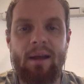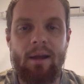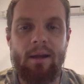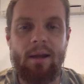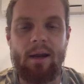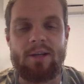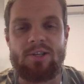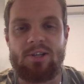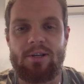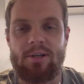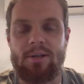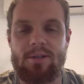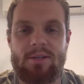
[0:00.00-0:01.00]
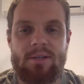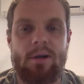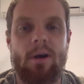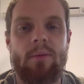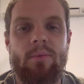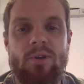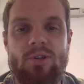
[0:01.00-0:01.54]
G'day students,
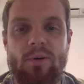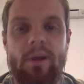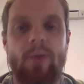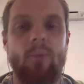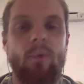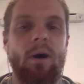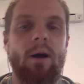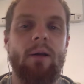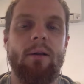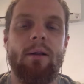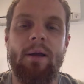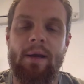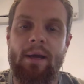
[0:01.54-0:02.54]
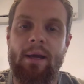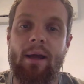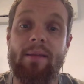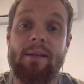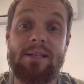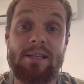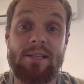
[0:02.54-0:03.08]
hope you're doing well. And
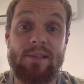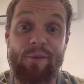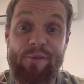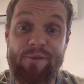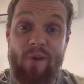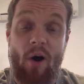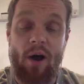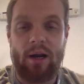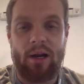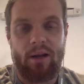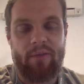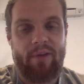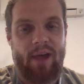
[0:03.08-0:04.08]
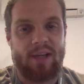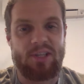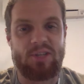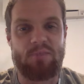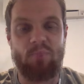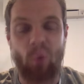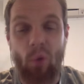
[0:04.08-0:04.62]
this is the final of our
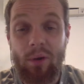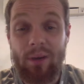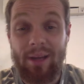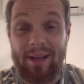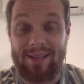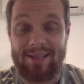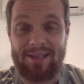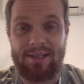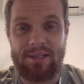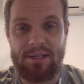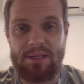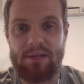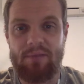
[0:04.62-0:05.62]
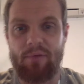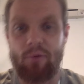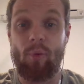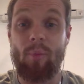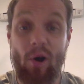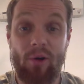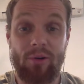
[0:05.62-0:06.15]
sport lessons for
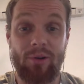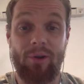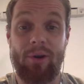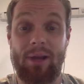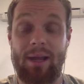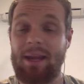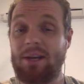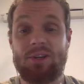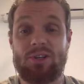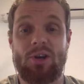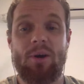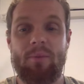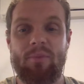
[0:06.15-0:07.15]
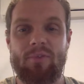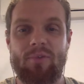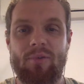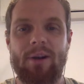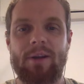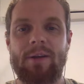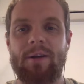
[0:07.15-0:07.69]
remote learning in term
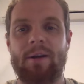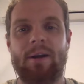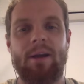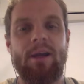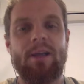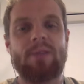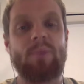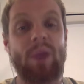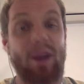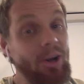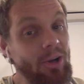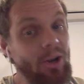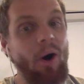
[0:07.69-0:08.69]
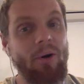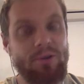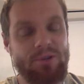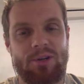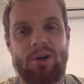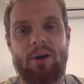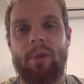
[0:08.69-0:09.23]
three. It's been a long
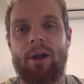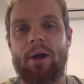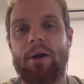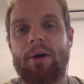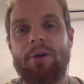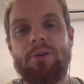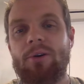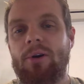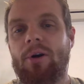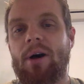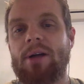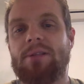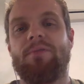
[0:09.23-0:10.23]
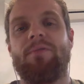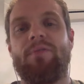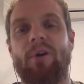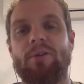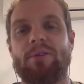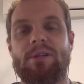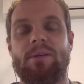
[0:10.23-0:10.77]
term and I know you guys have felt it